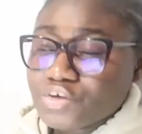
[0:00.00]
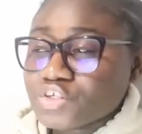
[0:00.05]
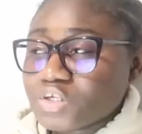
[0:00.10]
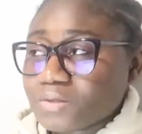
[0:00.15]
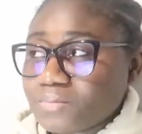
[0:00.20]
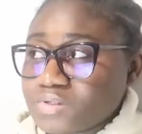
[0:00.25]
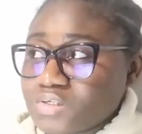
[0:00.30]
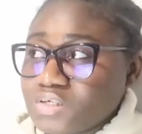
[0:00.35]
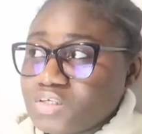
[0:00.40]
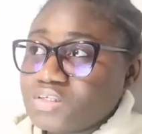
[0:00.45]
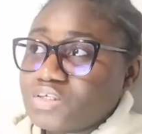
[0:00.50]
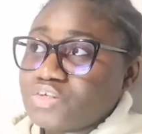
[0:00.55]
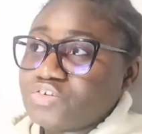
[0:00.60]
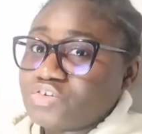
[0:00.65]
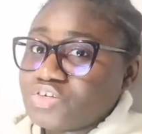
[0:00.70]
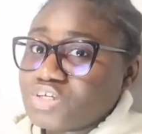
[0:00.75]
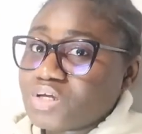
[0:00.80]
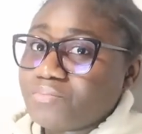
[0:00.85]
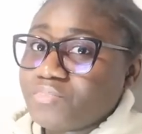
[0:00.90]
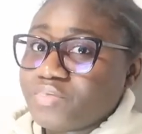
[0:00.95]
So basically
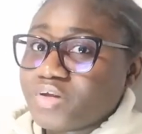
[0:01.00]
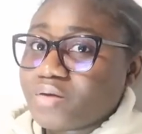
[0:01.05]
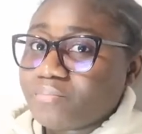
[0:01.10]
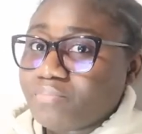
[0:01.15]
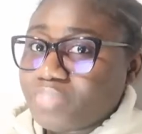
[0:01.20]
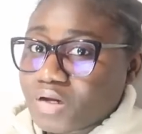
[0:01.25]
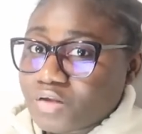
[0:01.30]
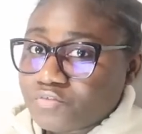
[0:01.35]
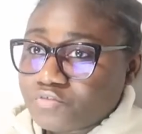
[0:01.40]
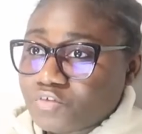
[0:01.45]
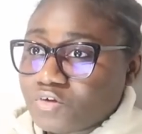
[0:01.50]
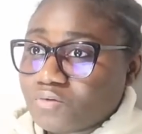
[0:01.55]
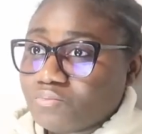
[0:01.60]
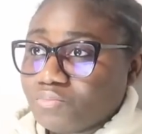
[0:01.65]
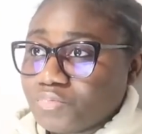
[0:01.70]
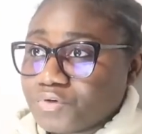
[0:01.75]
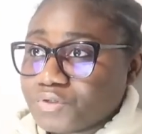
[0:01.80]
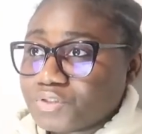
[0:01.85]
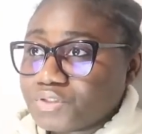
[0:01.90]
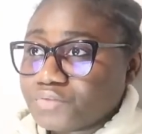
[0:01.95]
it's a social media platform
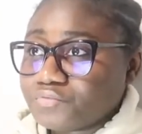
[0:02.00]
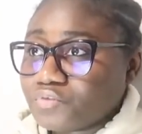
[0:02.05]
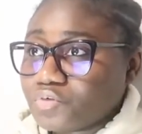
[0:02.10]
but